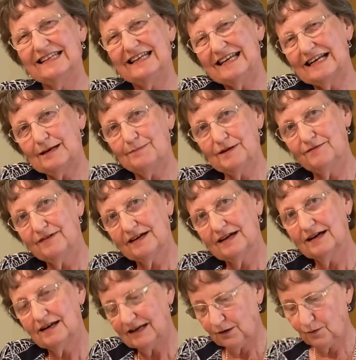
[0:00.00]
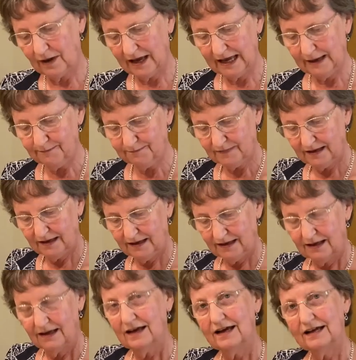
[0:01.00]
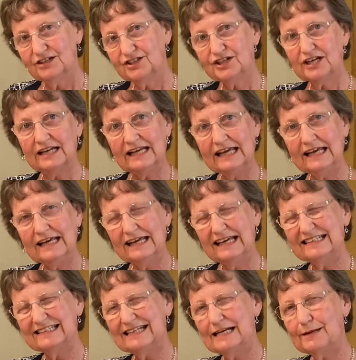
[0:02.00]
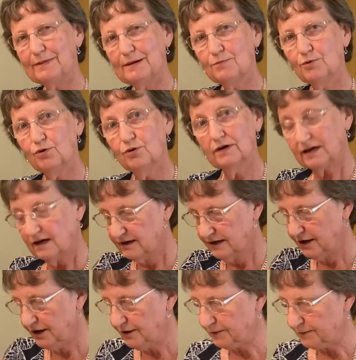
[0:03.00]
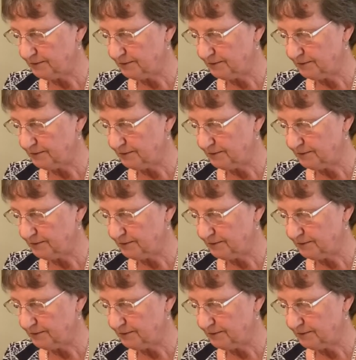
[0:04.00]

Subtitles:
a little bit of a cuddly way, and chili is a little bit more gung-ho.